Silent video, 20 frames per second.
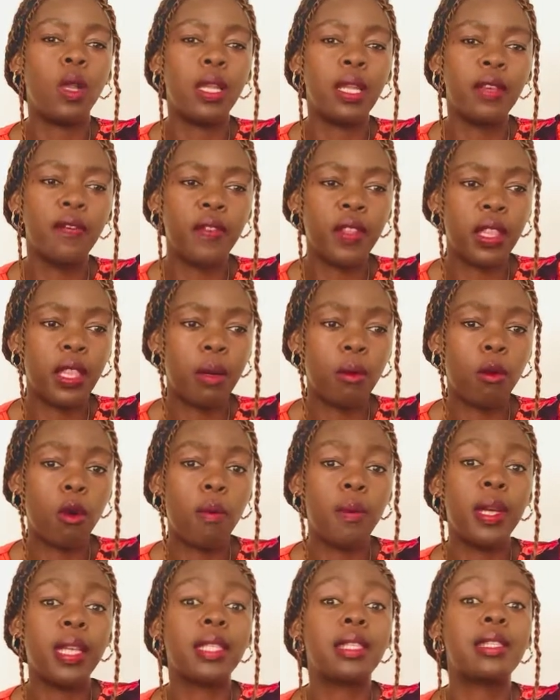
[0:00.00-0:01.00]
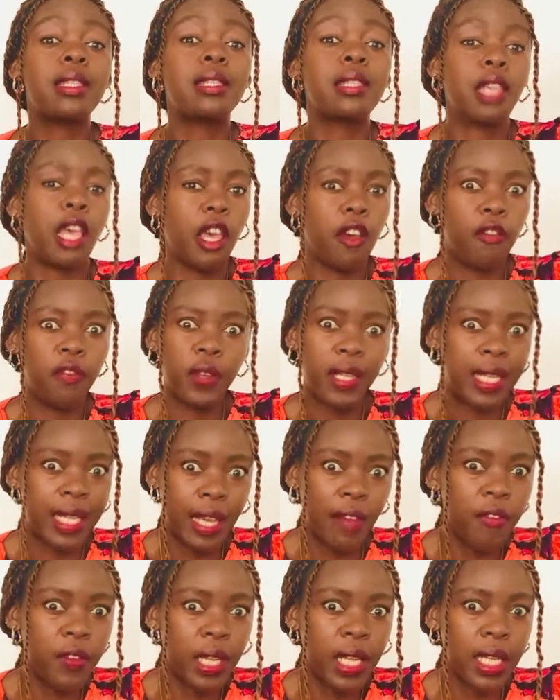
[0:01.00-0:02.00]
living the moment, save,
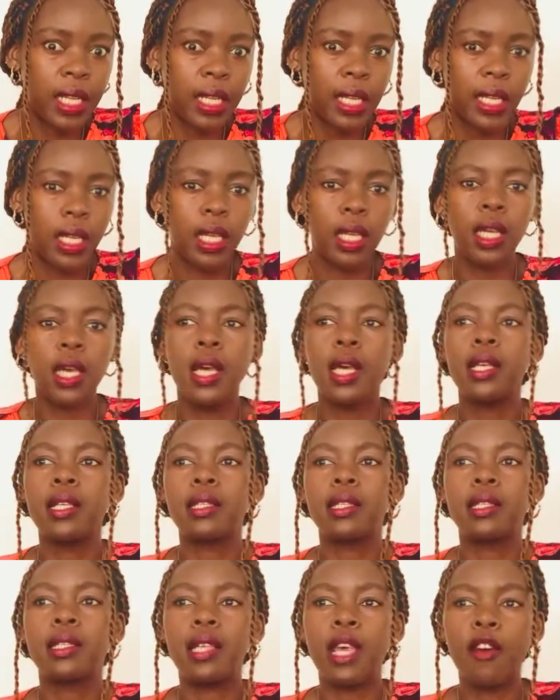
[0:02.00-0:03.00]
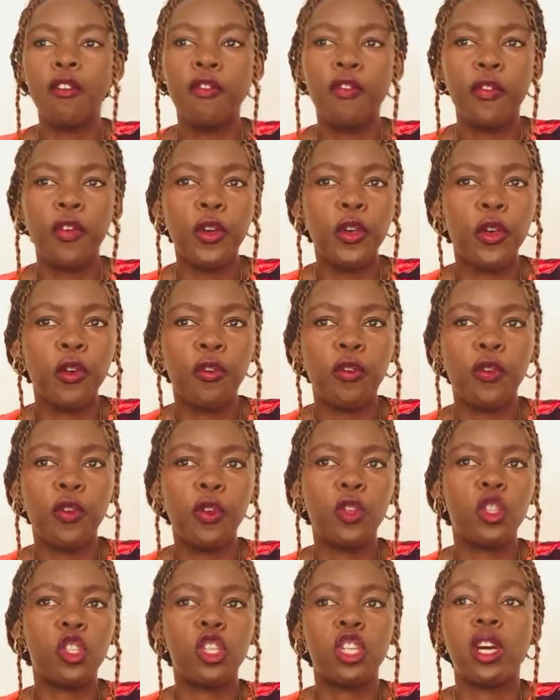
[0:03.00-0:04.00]
definitely save for your
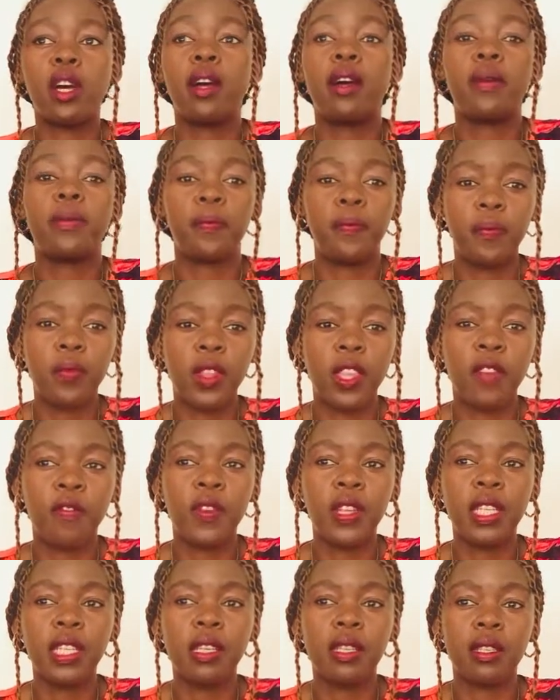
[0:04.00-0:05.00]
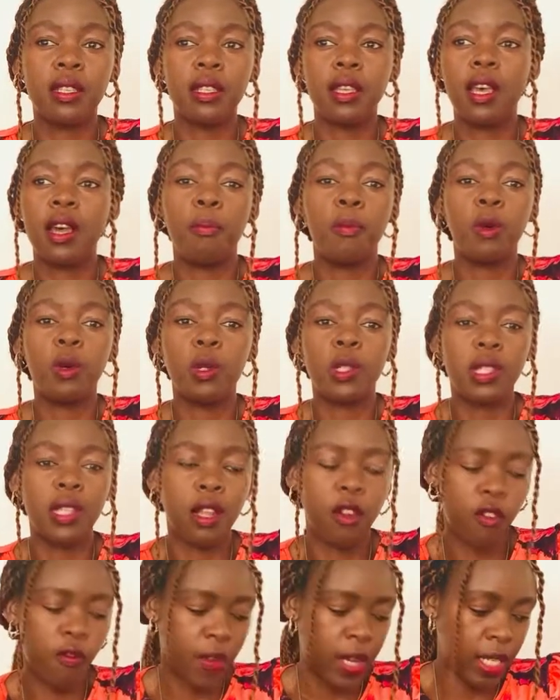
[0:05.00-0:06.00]
future if it is there, because
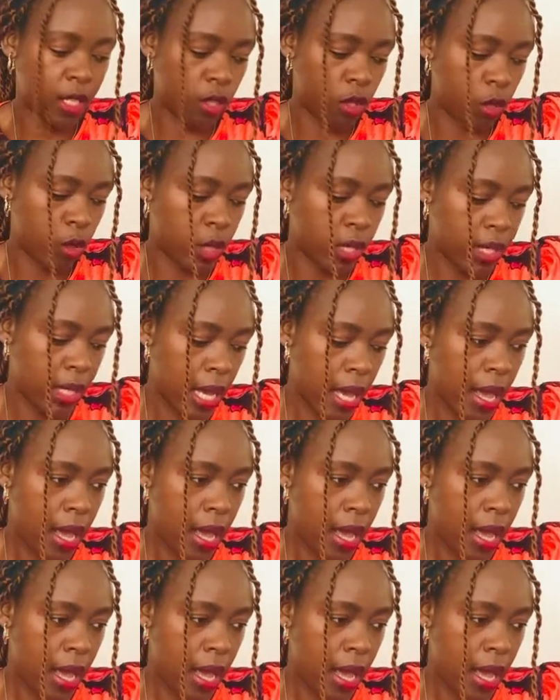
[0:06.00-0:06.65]
none of us knows.